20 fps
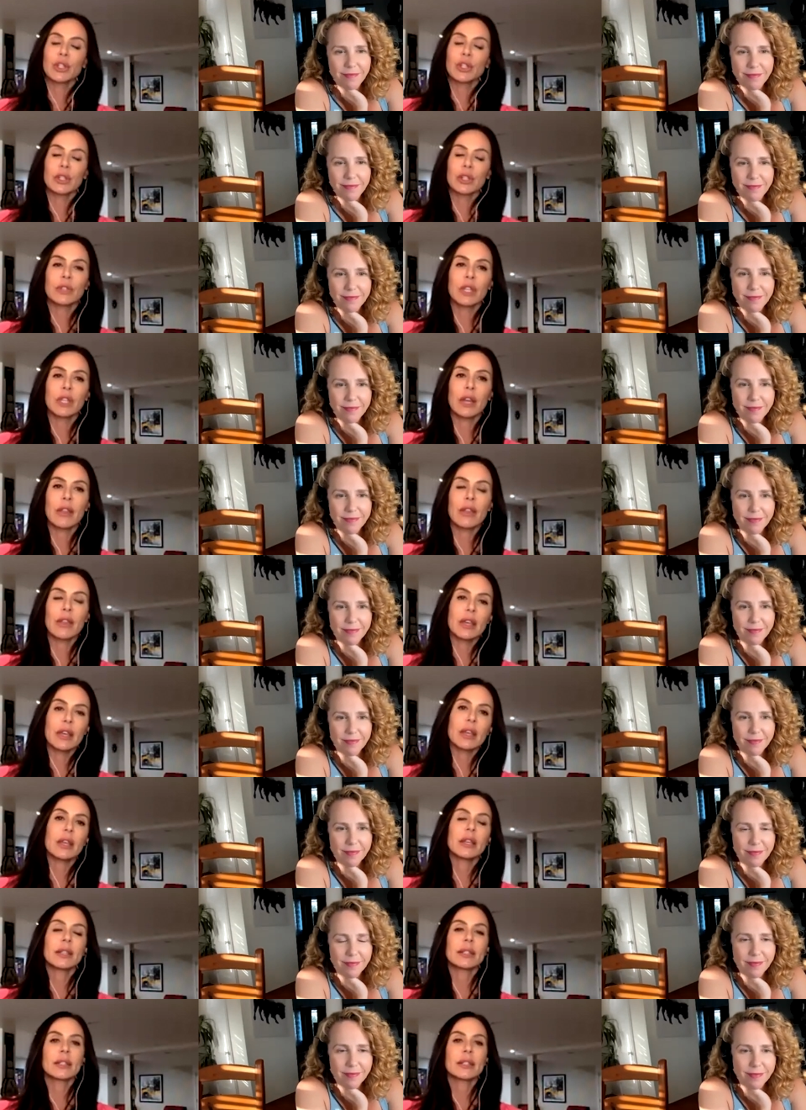Speaker 1: shouldn't have done
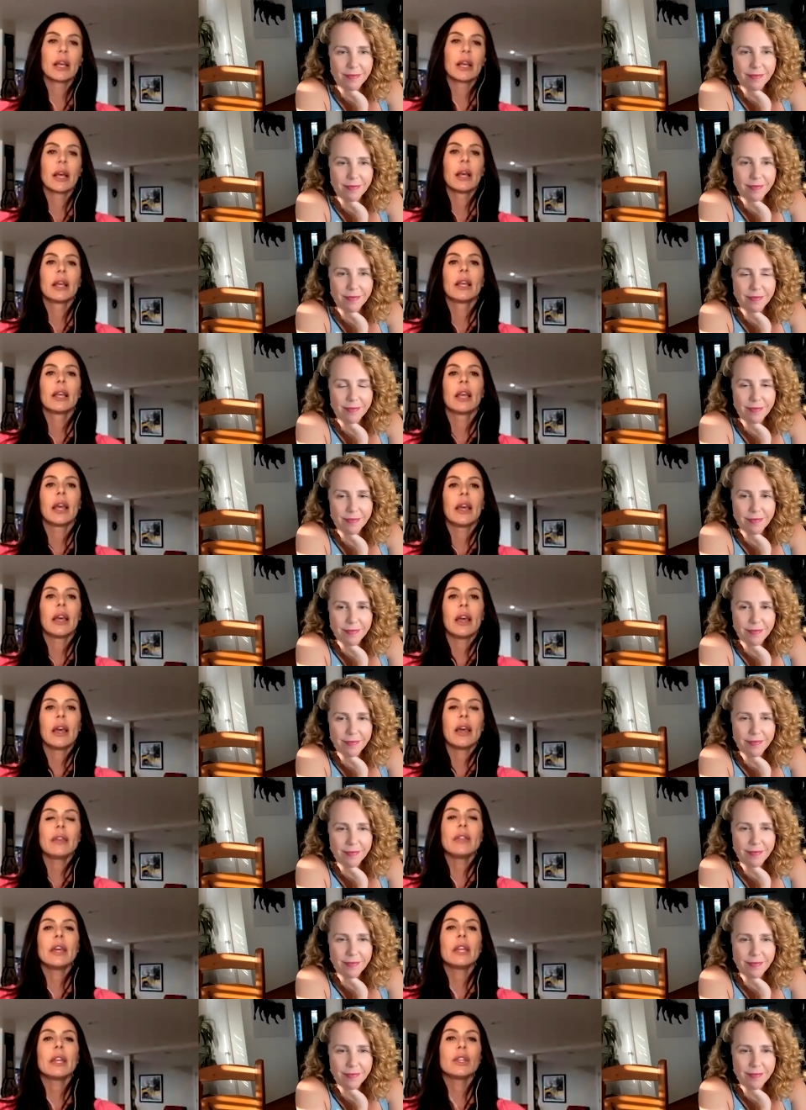this.
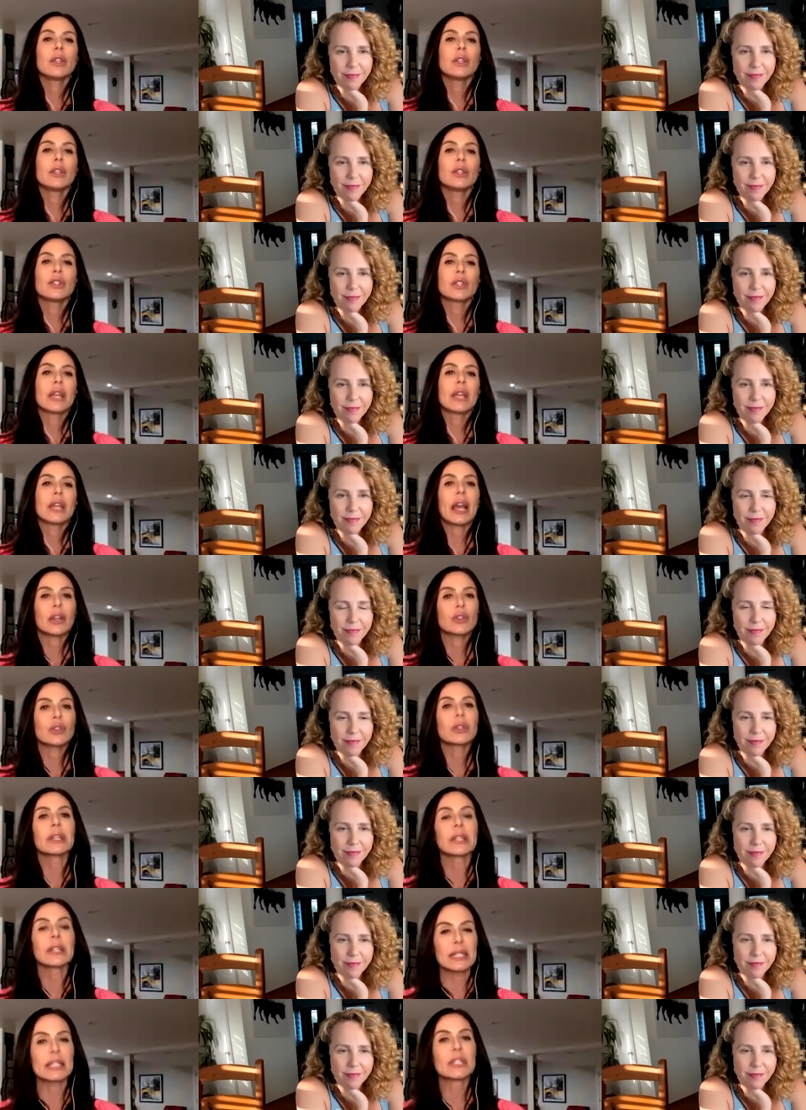And then to
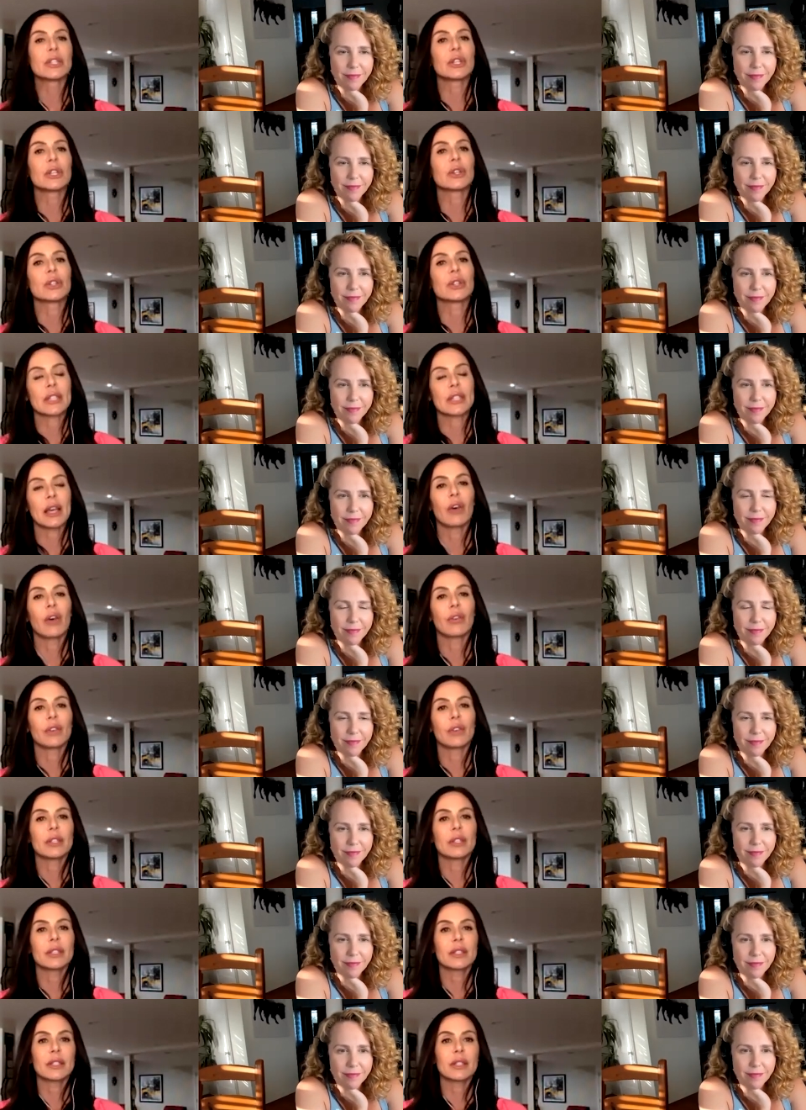actually listen to yourself,
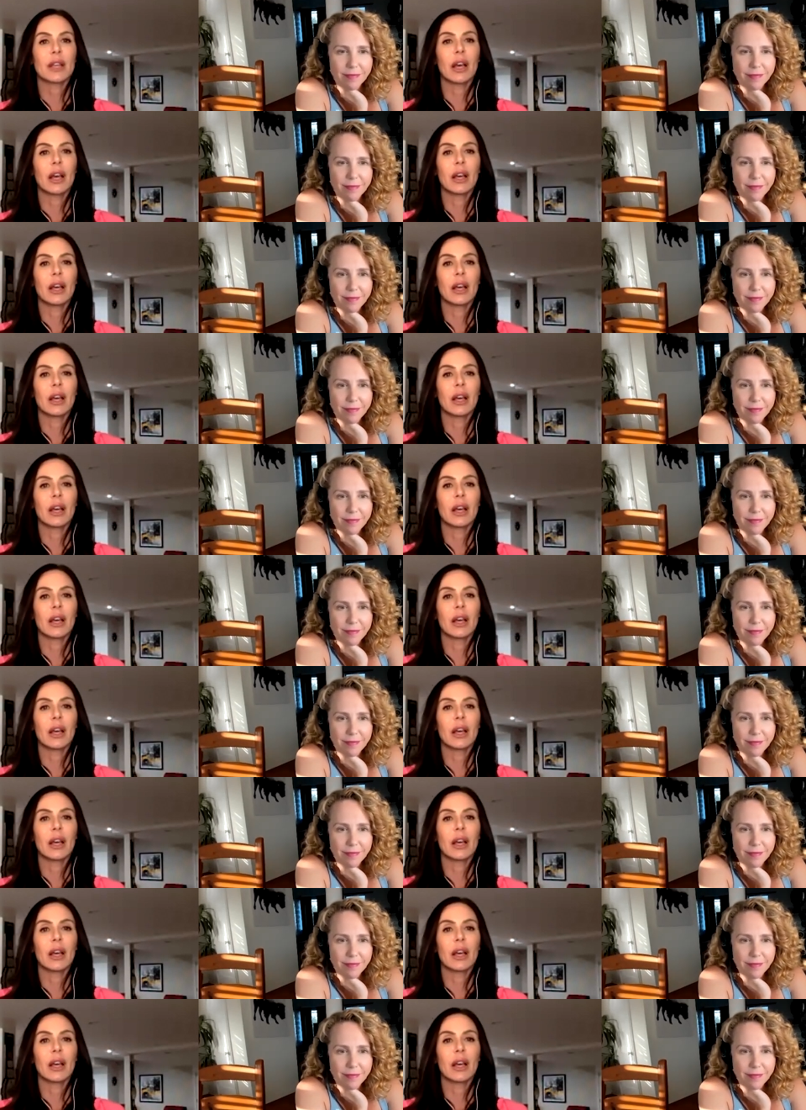it's